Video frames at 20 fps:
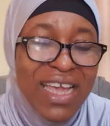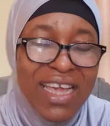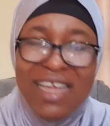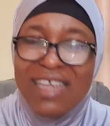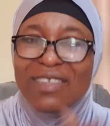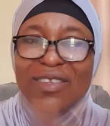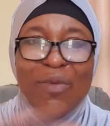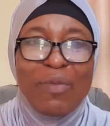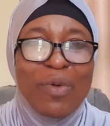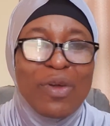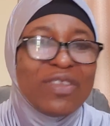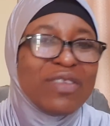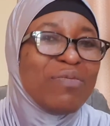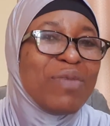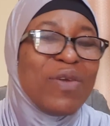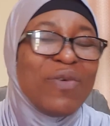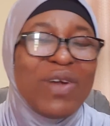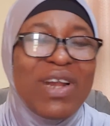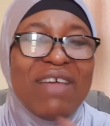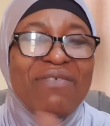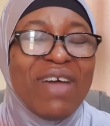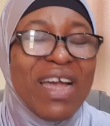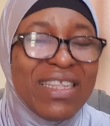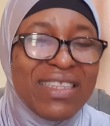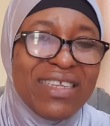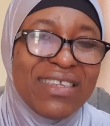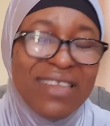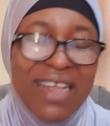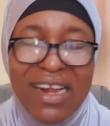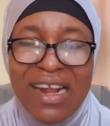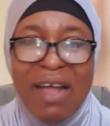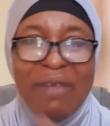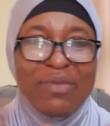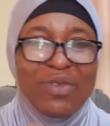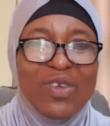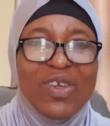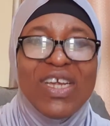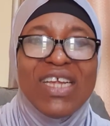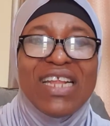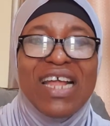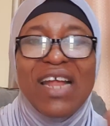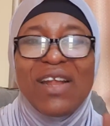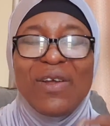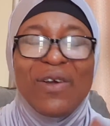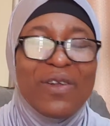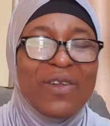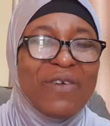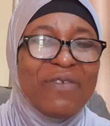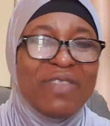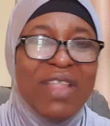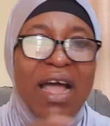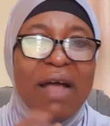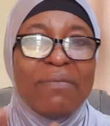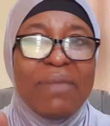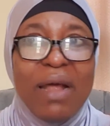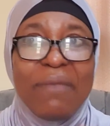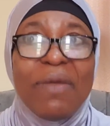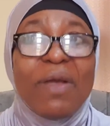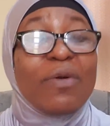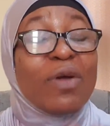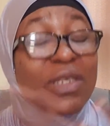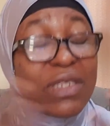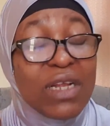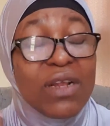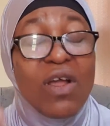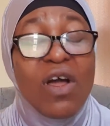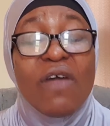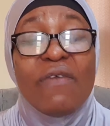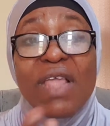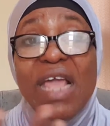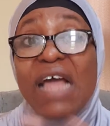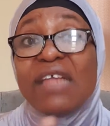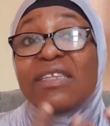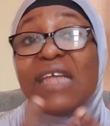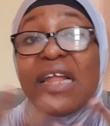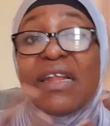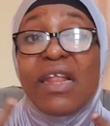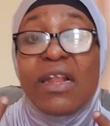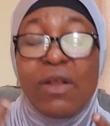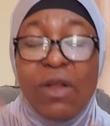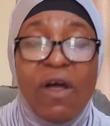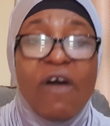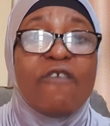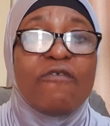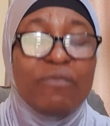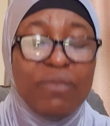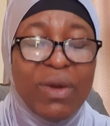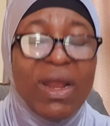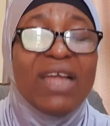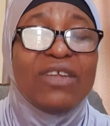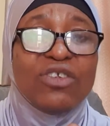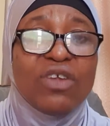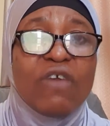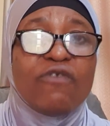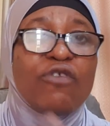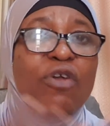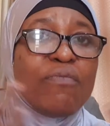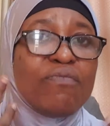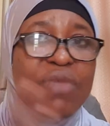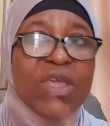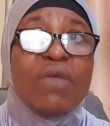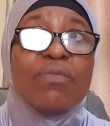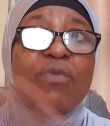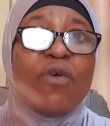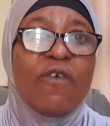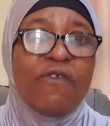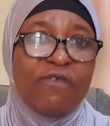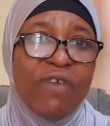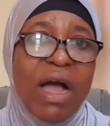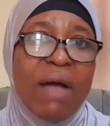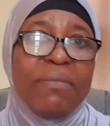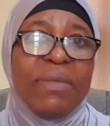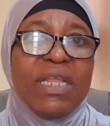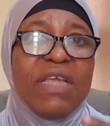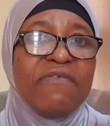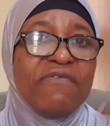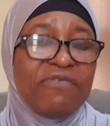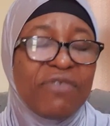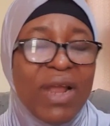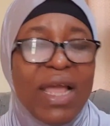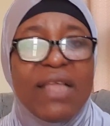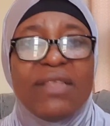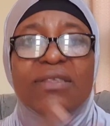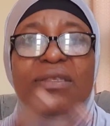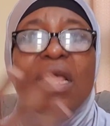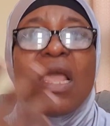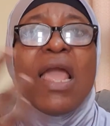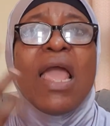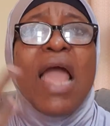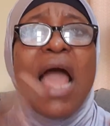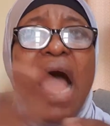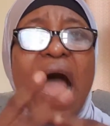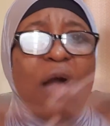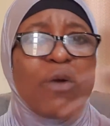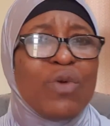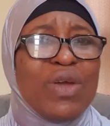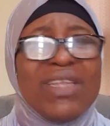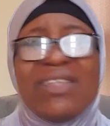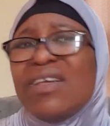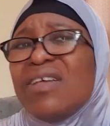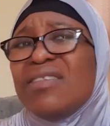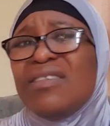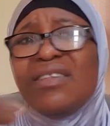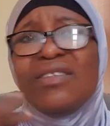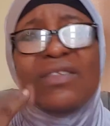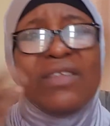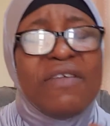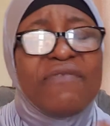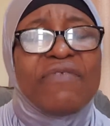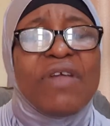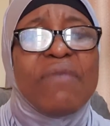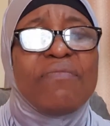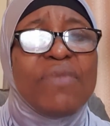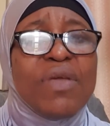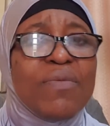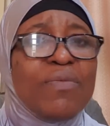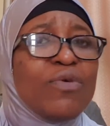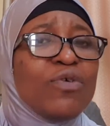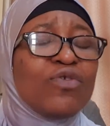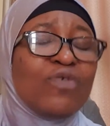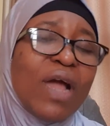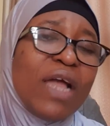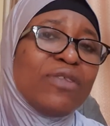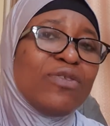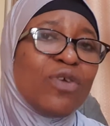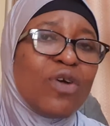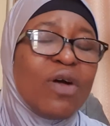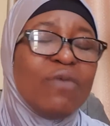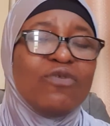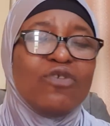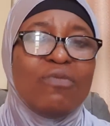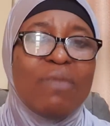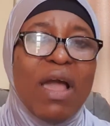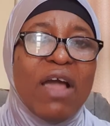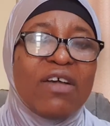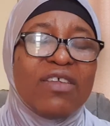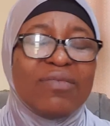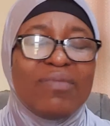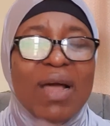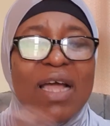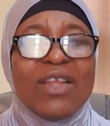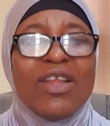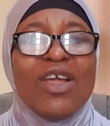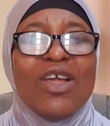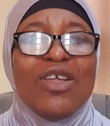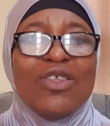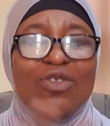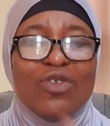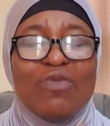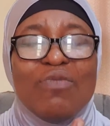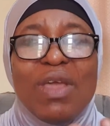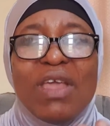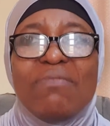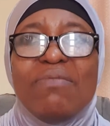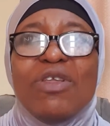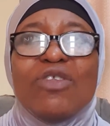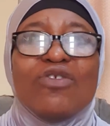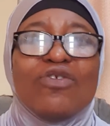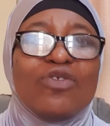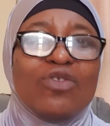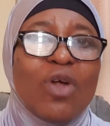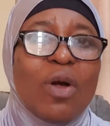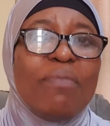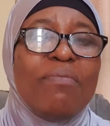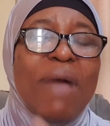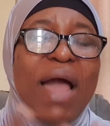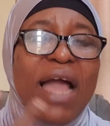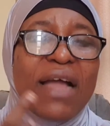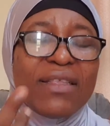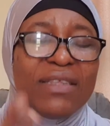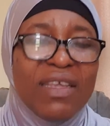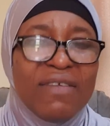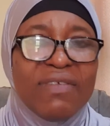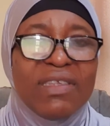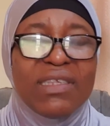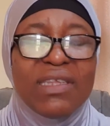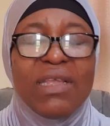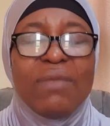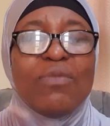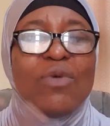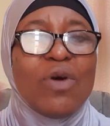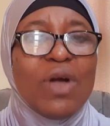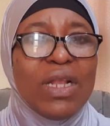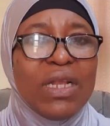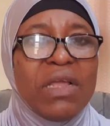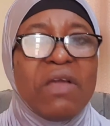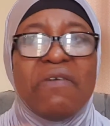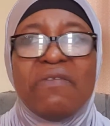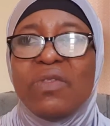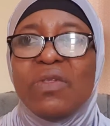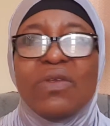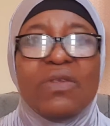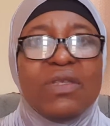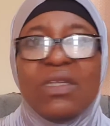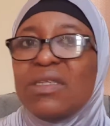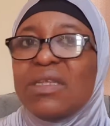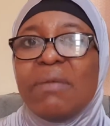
He supports me, whatever it is that I'm doing and all of that, blah, blah. Because he has had a lot of pressure from people, family, friends, acquaintances, different people trying to come to my husband to make me to stop my activism or any of those things.